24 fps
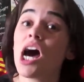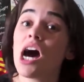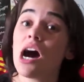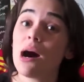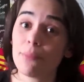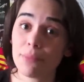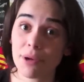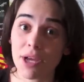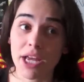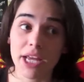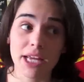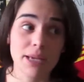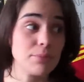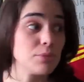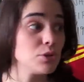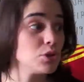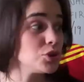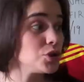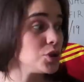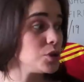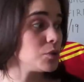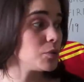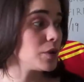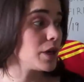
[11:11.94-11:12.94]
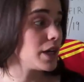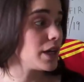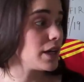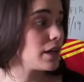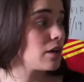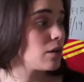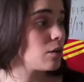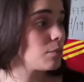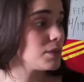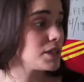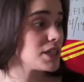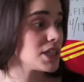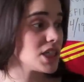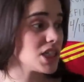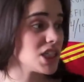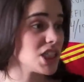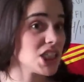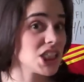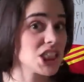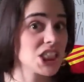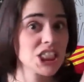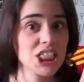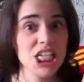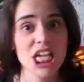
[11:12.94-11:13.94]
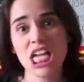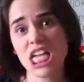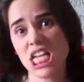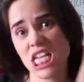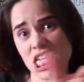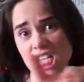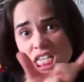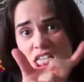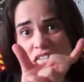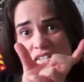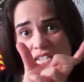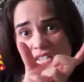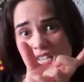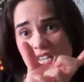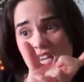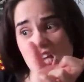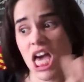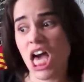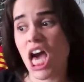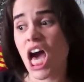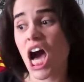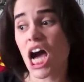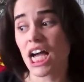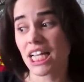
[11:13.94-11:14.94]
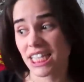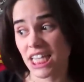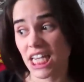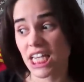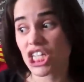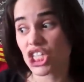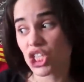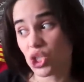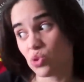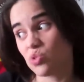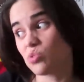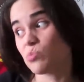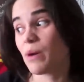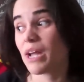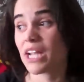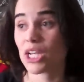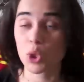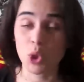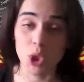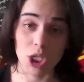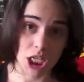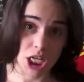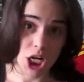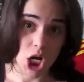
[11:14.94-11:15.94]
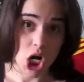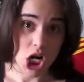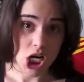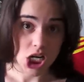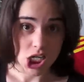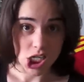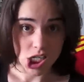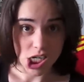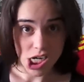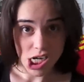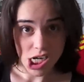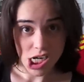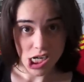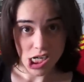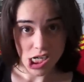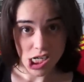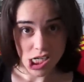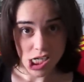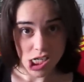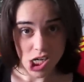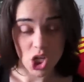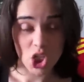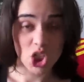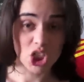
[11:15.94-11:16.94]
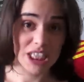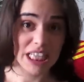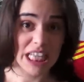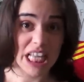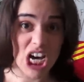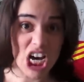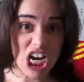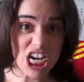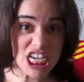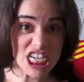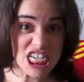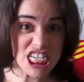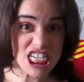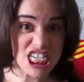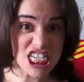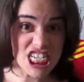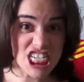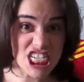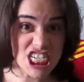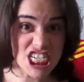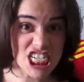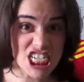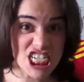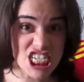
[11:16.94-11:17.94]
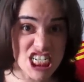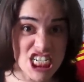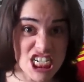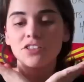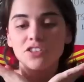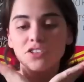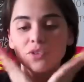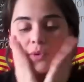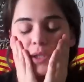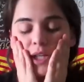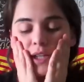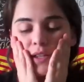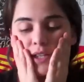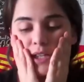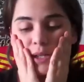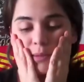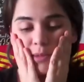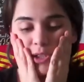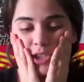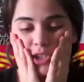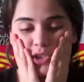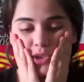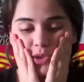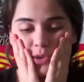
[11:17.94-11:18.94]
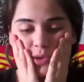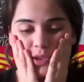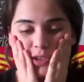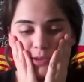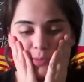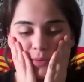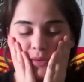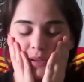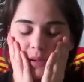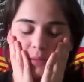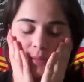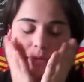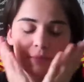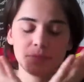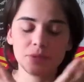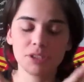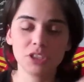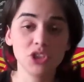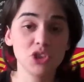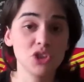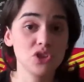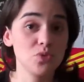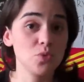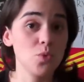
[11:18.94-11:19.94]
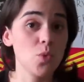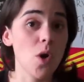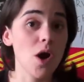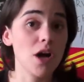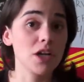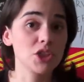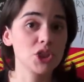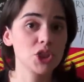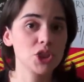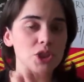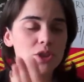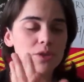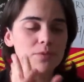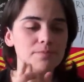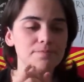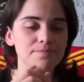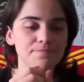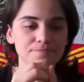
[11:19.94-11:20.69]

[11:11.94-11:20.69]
I'm not able to right now because I can't use my credit card online. So what I think I'm going to do is probably just watch